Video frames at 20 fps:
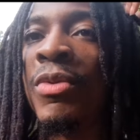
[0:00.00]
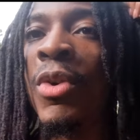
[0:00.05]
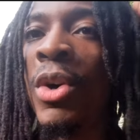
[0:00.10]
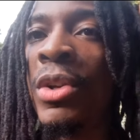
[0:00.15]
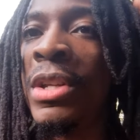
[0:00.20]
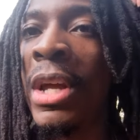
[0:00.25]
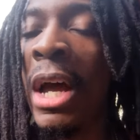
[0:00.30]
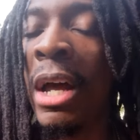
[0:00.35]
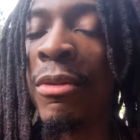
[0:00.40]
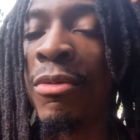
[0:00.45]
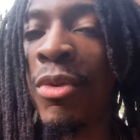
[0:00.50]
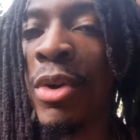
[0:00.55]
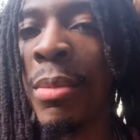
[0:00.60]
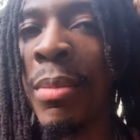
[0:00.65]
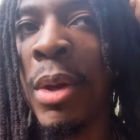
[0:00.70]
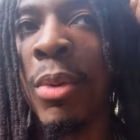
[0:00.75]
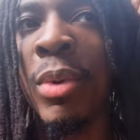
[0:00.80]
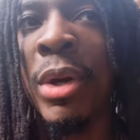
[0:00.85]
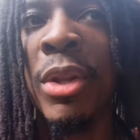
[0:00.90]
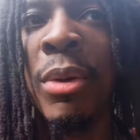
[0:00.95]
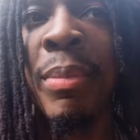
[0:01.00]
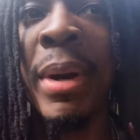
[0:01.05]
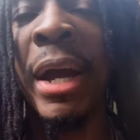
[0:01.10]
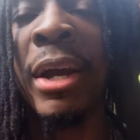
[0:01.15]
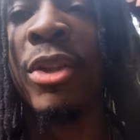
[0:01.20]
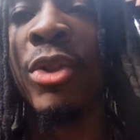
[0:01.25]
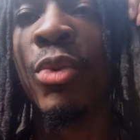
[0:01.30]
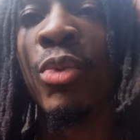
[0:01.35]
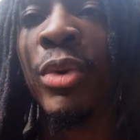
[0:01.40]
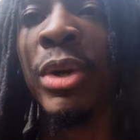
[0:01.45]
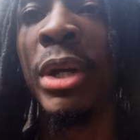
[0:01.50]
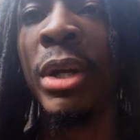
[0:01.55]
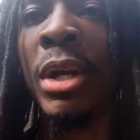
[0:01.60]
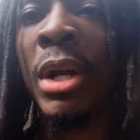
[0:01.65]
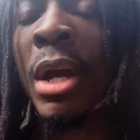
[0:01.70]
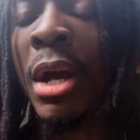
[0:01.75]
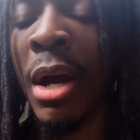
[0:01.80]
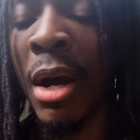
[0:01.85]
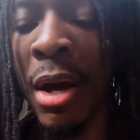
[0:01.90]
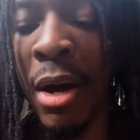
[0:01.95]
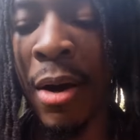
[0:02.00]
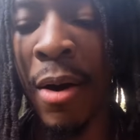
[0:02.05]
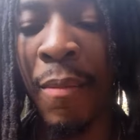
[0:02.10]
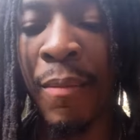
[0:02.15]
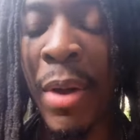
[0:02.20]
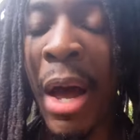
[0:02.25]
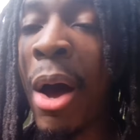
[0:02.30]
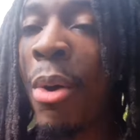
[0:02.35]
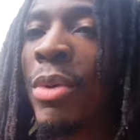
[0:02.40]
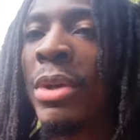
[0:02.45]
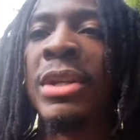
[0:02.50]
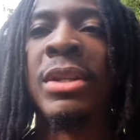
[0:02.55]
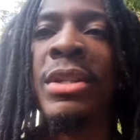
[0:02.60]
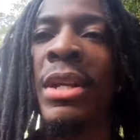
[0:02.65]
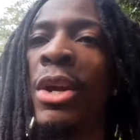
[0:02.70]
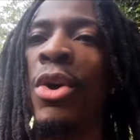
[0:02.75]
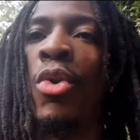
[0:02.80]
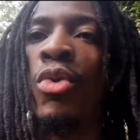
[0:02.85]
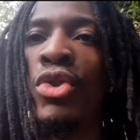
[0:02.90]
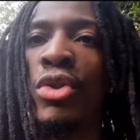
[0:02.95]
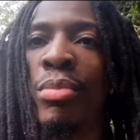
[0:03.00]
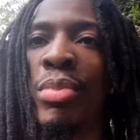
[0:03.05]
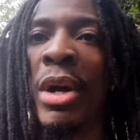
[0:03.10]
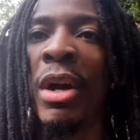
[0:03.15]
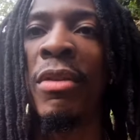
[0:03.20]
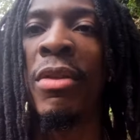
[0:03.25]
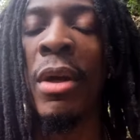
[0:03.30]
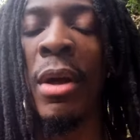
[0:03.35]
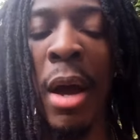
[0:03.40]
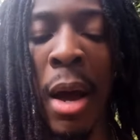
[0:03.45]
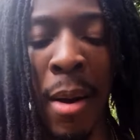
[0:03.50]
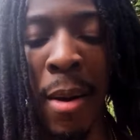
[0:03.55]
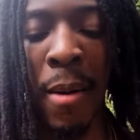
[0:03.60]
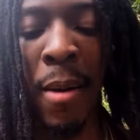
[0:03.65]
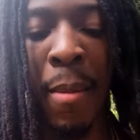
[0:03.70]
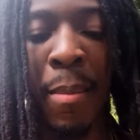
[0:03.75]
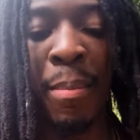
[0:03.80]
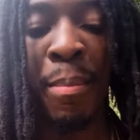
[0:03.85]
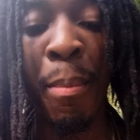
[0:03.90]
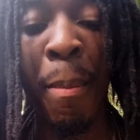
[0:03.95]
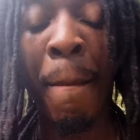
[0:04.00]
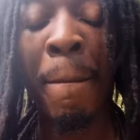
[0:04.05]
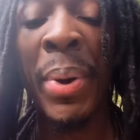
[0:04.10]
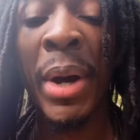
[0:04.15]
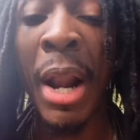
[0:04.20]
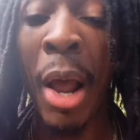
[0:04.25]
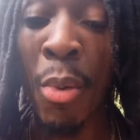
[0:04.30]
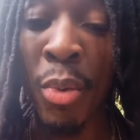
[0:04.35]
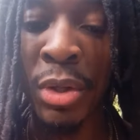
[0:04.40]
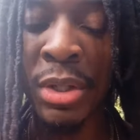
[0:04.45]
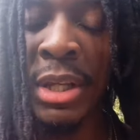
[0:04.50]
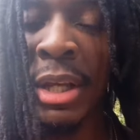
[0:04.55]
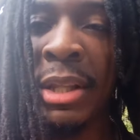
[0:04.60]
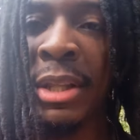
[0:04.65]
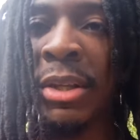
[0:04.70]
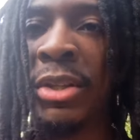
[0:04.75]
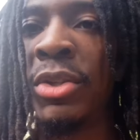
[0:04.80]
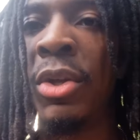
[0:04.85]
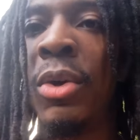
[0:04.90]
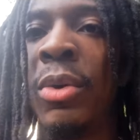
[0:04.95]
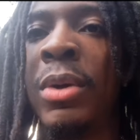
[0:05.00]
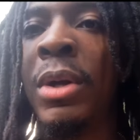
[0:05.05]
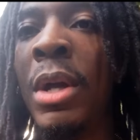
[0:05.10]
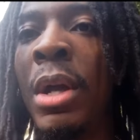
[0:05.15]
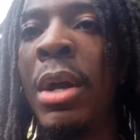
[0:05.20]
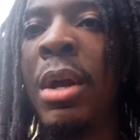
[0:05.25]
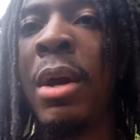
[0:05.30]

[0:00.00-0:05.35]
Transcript: of all time, Floyd Mayweather, back in the ring. Um, I wouldn't say hold your breath, um, but I will say this, though